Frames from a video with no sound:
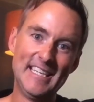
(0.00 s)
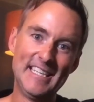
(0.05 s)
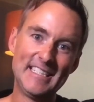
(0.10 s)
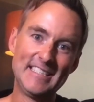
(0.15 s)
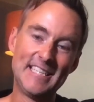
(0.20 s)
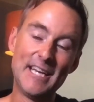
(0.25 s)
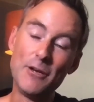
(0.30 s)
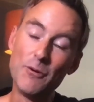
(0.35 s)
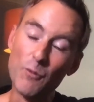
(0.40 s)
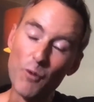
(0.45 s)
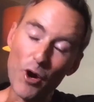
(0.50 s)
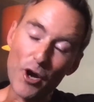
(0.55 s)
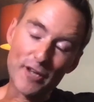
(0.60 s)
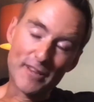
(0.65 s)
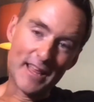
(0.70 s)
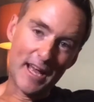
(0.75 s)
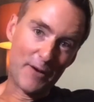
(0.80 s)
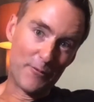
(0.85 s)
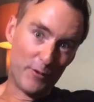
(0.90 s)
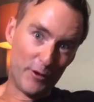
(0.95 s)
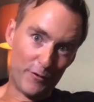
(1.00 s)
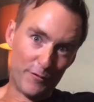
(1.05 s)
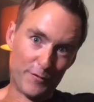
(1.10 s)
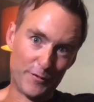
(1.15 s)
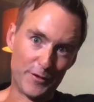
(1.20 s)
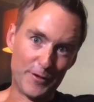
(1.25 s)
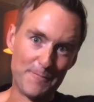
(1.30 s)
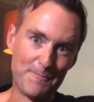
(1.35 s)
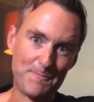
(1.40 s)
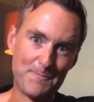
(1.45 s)
didn't work that well
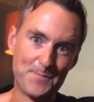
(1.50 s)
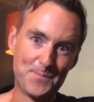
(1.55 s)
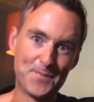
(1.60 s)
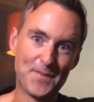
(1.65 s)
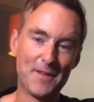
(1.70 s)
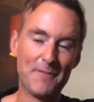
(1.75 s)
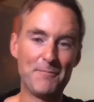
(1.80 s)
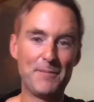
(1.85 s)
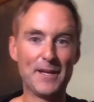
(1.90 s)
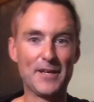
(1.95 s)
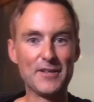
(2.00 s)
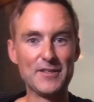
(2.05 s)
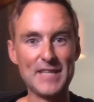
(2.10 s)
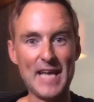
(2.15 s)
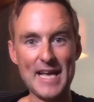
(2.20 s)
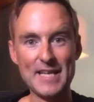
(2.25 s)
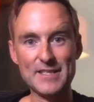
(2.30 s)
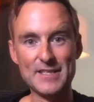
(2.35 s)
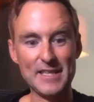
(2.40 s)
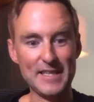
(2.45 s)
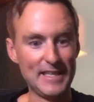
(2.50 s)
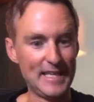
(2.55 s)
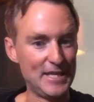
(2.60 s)
for them. Because as